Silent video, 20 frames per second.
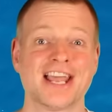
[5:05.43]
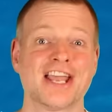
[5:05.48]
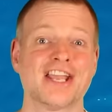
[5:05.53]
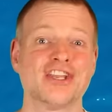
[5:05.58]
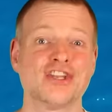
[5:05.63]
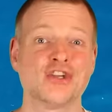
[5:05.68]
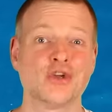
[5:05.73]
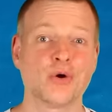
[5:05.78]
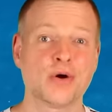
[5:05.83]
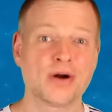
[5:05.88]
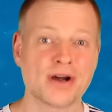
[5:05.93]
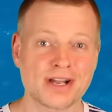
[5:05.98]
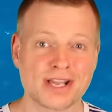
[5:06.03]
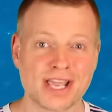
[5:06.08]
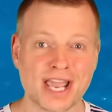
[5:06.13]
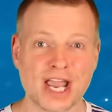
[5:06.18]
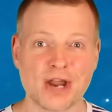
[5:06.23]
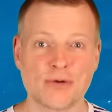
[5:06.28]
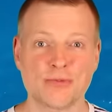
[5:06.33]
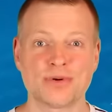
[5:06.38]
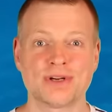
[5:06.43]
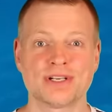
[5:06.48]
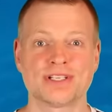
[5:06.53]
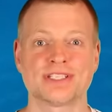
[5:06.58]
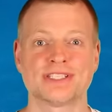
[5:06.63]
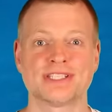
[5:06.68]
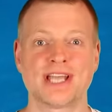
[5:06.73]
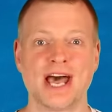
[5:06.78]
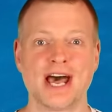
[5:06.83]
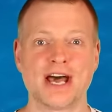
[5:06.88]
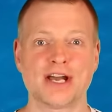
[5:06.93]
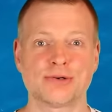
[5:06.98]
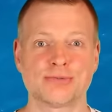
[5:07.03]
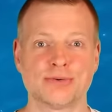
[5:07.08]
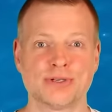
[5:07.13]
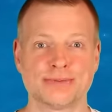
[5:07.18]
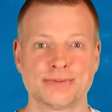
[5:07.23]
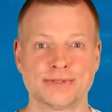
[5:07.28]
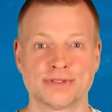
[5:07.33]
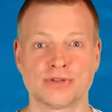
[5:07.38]
Your game will start
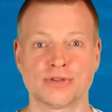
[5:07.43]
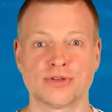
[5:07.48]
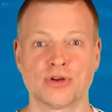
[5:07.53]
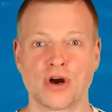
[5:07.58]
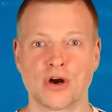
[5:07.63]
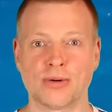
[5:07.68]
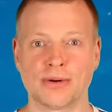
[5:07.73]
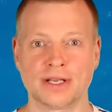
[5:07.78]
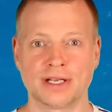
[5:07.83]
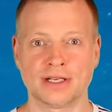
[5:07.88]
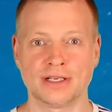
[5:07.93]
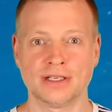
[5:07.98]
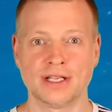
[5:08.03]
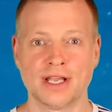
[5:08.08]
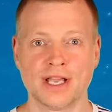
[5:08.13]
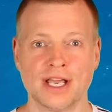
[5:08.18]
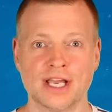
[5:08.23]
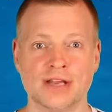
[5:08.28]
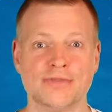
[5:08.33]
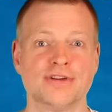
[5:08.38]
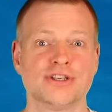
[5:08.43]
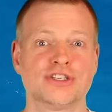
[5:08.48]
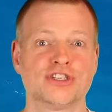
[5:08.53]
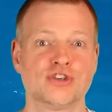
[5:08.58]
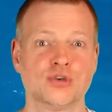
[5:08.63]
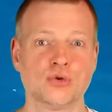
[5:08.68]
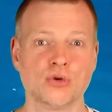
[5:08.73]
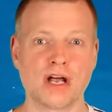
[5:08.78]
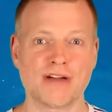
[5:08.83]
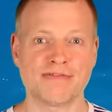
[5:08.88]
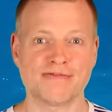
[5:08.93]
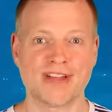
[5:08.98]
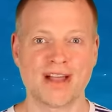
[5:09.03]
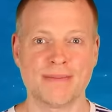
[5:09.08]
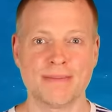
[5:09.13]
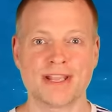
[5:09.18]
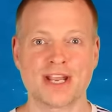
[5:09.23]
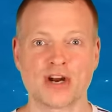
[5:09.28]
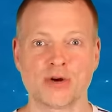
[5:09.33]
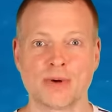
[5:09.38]
with a tutorial in which you are
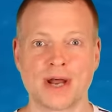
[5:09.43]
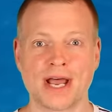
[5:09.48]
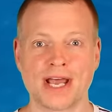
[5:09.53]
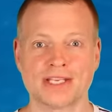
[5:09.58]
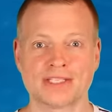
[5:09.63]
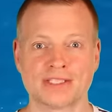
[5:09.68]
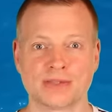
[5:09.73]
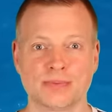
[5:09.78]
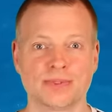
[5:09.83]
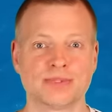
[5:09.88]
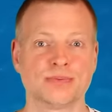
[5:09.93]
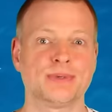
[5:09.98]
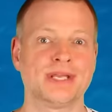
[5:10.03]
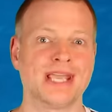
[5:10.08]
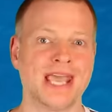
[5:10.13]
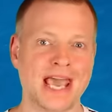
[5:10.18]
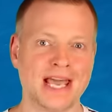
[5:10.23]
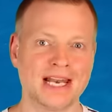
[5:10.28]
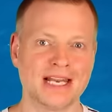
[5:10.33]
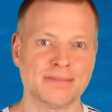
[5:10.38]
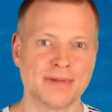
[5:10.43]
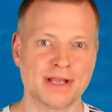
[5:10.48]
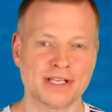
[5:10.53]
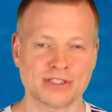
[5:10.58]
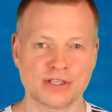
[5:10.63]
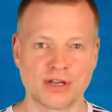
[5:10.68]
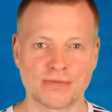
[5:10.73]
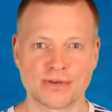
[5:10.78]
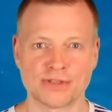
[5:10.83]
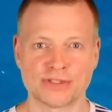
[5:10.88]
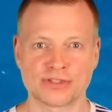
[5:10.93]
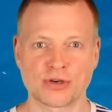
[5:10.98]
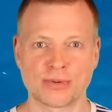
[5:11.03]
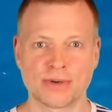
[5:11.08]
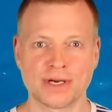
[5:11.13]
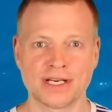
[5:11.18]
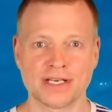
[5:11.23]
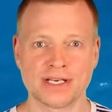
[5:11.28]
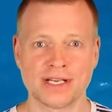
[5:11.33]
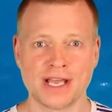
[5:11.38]
familiarized with the elements on the
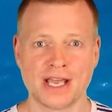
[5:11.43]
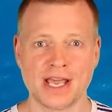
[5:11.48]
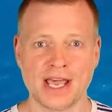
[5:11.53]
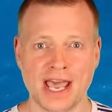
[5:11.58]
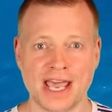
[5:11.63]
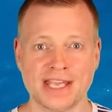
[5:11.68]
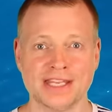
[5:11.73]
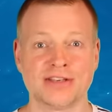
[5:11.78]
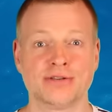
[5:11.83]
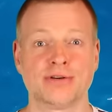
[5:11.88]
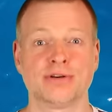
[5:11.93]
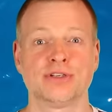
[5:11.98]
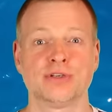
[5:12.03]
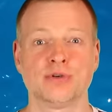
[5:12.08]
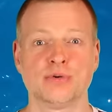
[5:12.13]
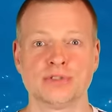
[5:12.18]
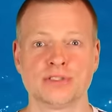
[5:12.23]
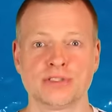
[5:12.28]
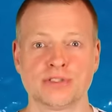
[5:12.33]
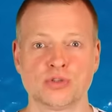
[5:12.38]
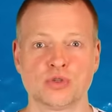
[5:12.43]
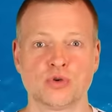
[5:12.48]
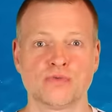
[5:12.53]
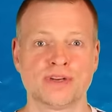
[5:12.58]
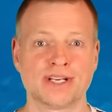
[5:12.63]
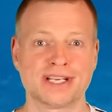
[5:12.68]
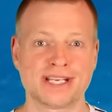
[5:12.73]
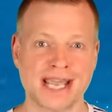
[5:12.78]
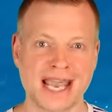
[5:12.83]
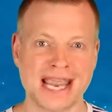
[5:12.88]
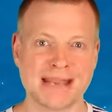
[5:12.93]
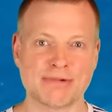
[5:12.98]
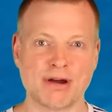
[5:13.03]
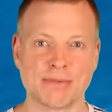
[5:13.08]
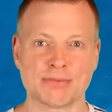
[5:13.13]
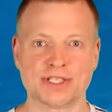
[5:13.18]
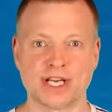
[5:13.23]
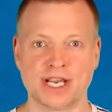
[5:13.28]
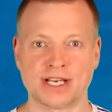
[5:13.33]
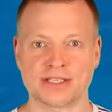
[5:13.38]
screen and introduced to the game
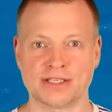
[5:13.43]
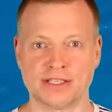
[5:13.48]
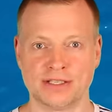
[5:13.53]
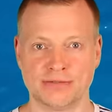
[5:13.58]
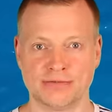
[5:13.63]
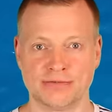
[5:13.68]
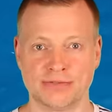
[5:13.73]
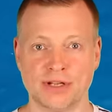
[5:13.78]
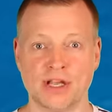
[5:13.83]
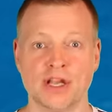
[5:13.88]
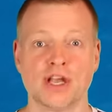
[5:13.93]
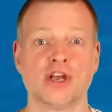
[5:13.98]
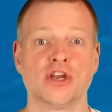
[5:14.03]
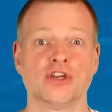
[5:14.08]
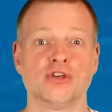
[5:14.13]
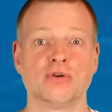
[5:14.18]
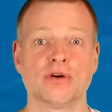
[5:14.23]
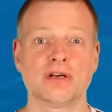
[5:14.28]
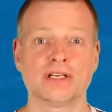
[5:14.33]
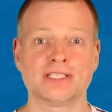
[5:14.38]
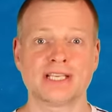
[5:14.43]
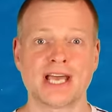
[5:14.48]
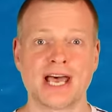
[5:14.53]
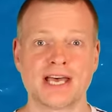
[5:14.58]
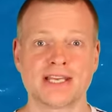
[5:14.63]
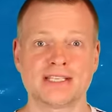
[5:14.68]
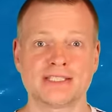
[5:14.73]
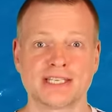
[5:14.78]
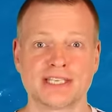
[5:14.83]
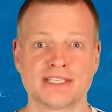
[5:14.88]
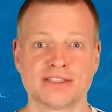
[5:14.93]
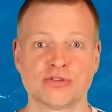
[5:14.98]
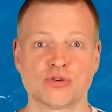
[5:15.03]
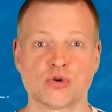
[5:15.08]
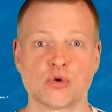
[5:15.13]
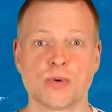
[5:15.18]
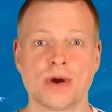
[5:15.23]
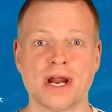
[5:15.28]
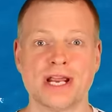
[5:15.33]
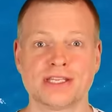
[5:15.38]
objective. Your task is to
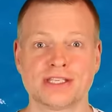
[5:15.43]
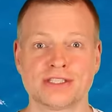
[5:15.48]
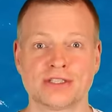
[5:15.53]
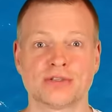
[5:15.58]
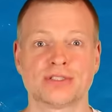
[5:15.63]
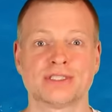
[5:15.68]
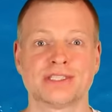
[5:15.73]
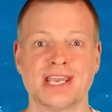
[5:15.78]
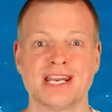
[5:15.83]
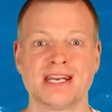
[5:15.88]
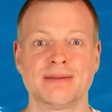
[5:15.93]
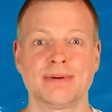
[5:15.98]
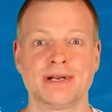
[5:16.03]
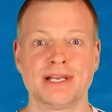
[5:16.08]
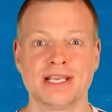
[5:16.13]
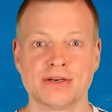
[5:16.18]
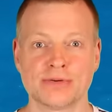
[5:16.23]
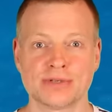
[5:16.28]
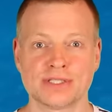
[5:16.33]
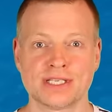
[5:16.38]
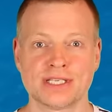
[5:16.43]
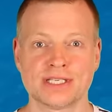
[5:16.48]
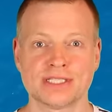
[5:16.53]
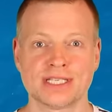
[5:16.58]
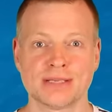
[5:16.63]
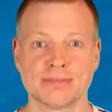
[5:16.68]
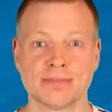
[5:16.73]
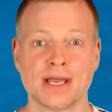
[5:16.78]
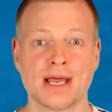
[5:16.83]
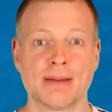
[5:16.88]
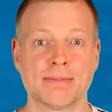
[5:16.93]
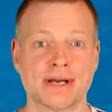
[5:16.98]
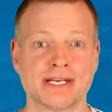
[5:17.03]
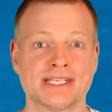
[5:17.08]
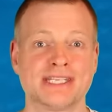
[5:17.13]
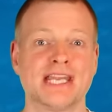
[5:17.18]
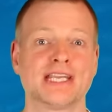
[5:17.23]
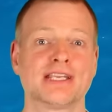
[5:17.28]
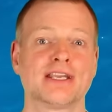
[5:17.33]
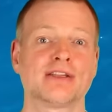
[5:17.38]
create a sustainable ecosystem by
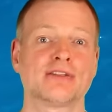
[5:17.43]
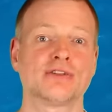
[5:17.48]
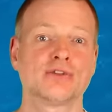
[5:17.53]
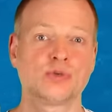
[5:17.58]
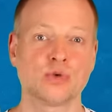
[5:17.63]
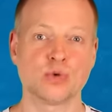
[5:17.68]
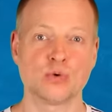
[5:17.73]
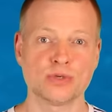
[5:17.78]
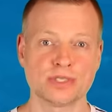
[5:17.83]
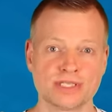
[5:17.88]
taking two